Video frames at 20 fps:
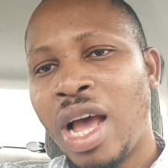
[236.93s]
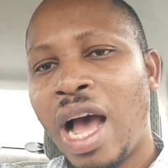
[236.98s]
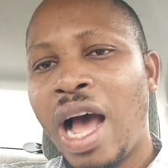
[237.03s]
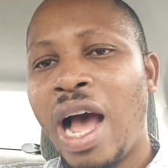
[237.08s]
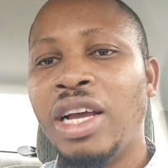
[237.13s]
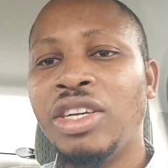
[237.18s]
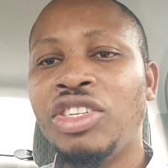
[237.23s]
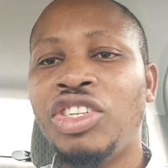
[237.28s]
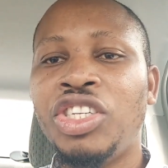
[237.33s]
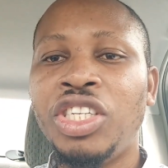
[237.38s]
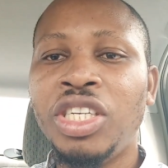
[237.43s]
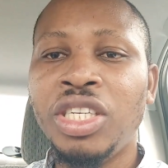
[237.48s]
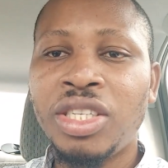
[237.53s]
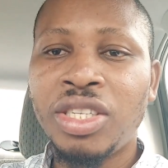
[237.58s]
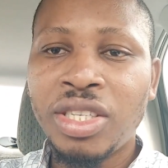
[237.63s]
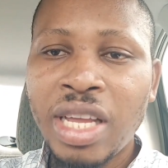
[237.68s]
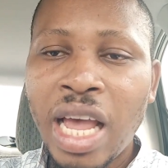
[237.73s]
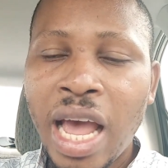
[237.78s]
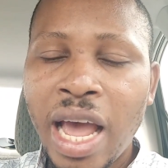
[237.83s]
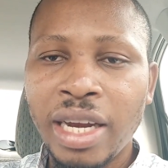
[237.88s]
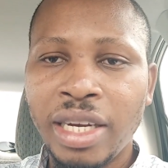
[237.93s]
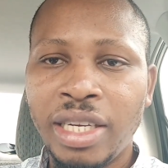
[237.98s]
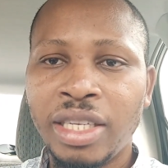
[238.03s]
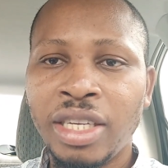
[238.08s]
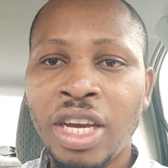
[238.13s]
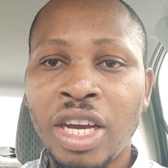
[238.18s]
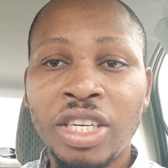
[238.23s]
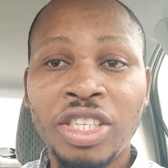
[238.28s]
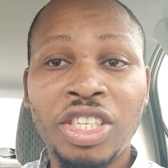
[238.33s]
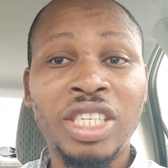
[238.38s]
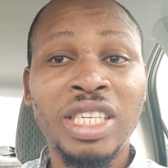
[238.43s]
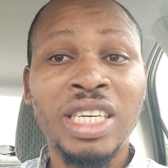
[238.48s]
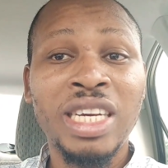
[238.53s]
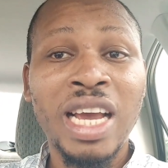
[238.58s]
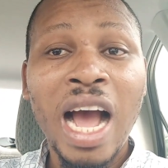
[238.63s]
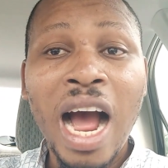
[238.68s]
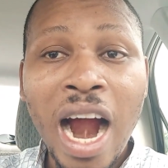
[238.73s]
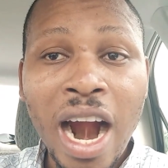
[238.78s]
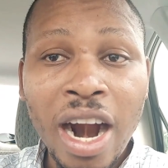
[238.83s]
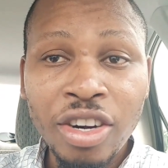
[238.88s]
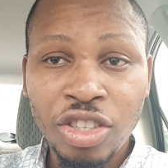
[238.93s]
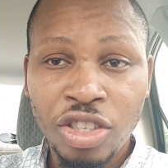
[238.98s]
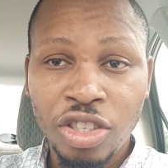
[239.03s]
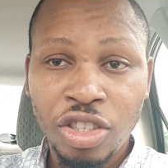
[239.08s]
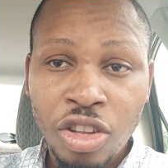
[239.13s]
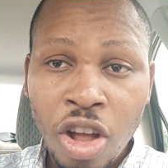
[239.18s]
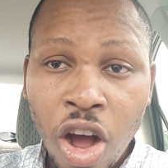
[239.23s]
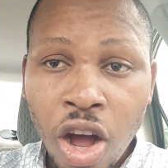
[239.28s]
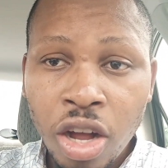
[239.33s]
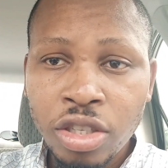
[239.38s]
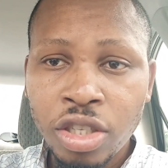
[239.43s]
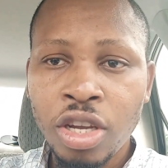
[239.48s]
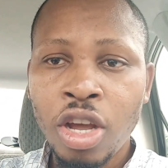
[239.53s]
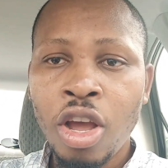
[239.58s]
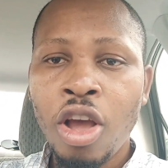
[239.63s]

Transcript: And she said she has not